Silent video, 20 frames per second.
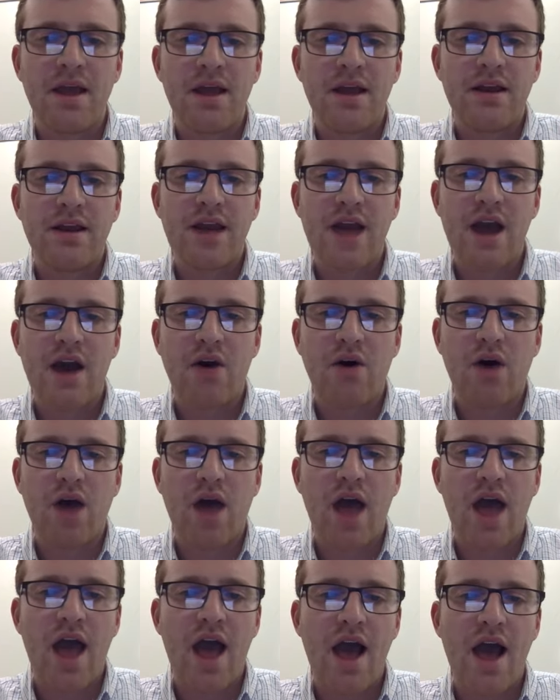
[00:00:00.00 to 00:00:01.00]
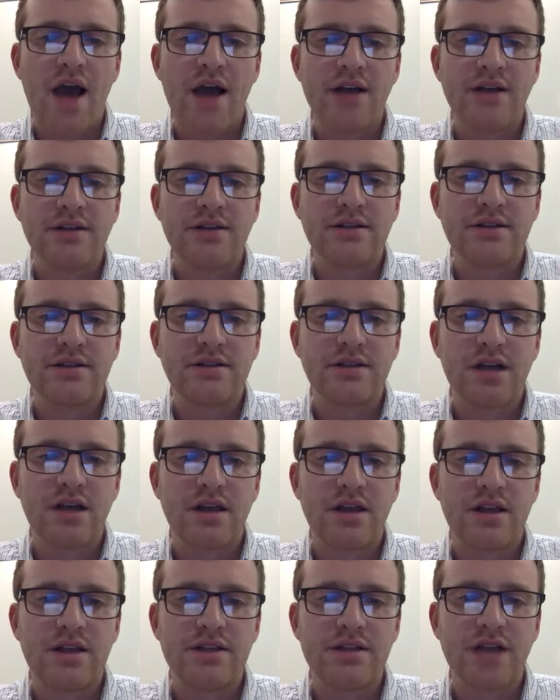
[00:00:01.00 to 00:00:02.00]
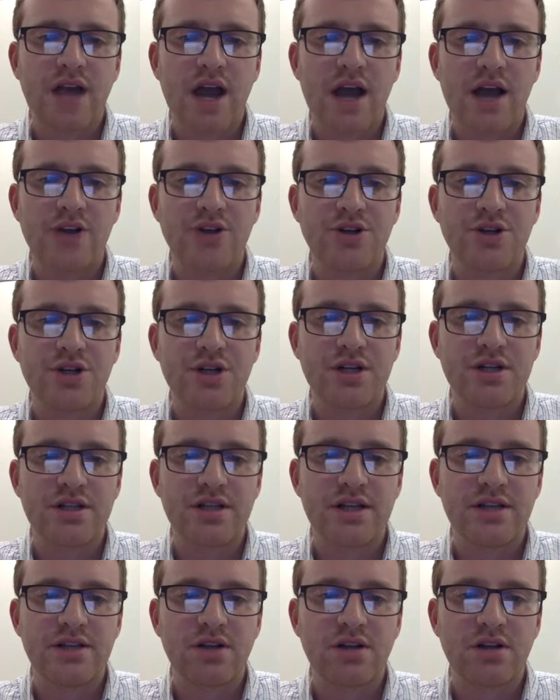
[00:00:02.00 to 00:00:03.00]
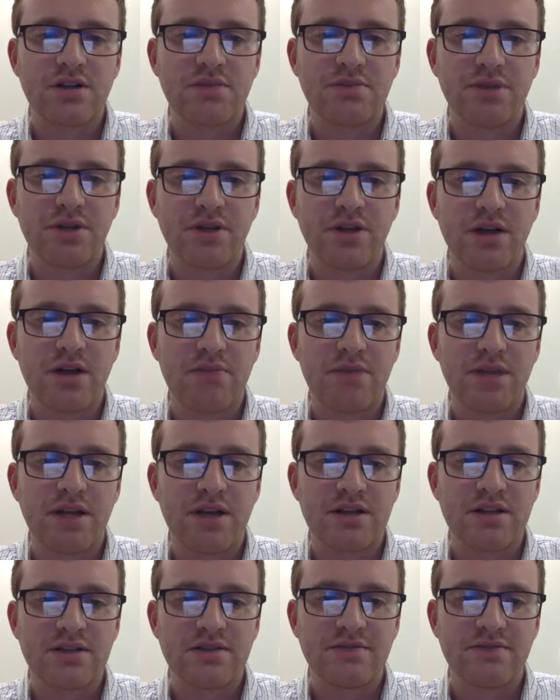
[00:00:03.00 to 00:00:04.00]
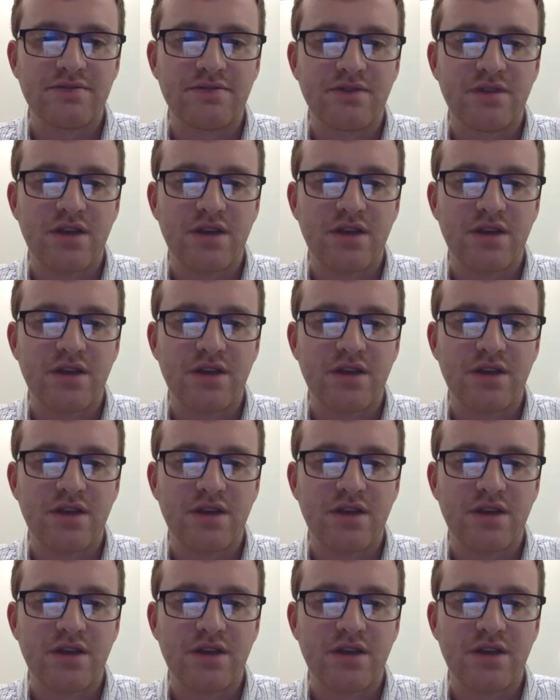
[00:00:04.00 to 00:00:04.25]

Now, as these hydrogens, they start to build up because of,